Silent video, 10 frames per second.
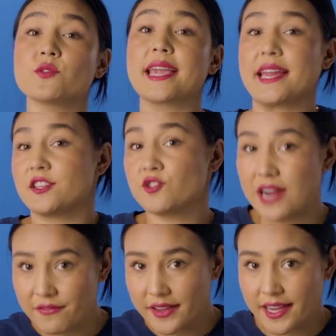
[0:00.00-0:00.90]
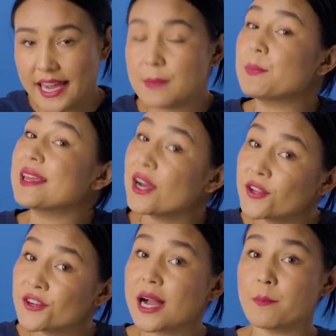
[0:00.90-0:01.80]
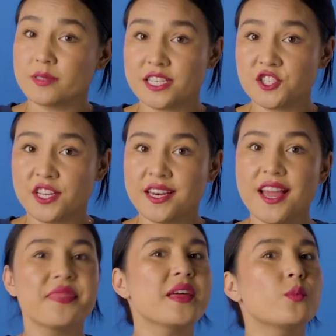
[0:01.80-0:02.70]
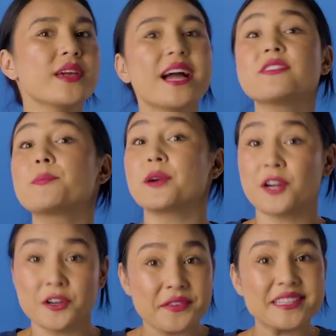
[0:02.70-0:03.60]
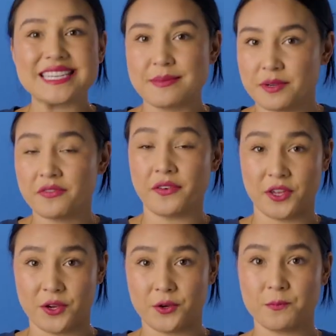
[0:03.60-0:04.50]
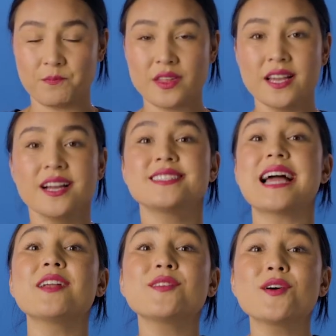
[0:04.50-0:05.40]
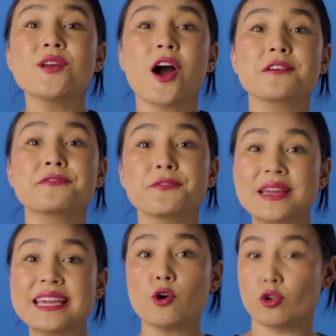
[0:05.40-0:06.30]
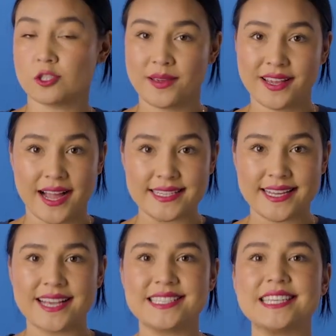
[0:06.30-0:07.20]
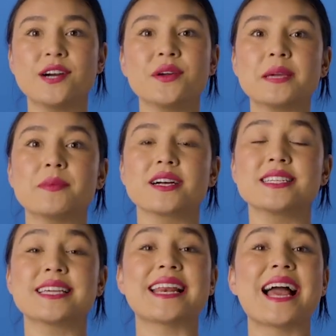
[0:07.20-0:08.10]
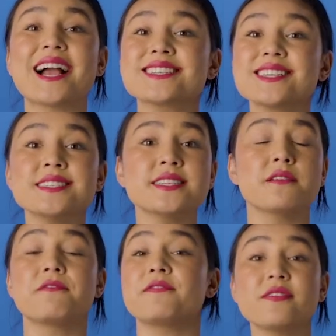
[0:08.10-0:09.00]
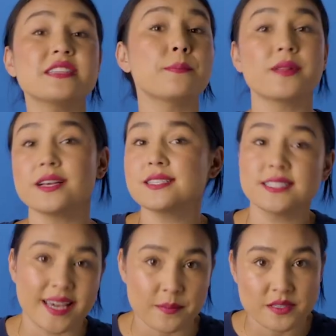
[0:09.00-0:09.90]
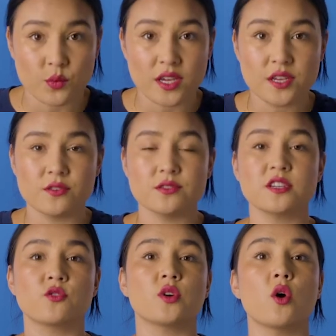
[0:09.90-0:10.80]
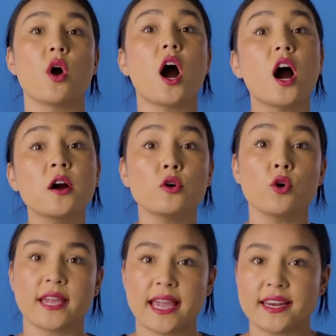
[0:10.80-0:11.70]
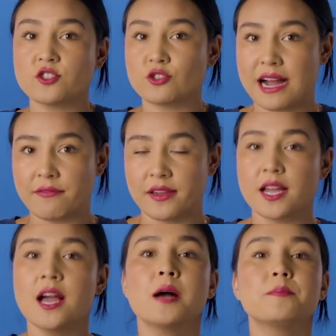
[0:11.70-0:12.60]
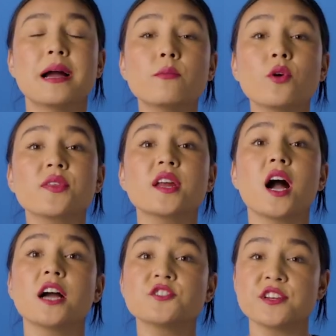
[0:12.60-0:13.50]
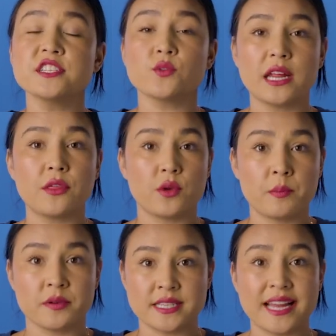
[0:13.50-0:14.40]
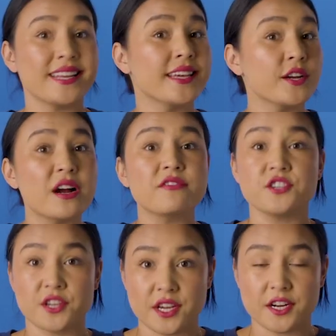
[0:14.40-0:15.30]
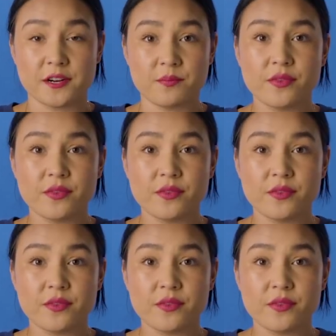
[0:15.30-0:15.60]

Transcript: organic traffic and beat out your competition, then we have the perfect ebook for you. Download our free Ultimate Guide to SEO ebook to gain access to the 50 plus tips we use to grow our organic traffic by more than 123% year after year.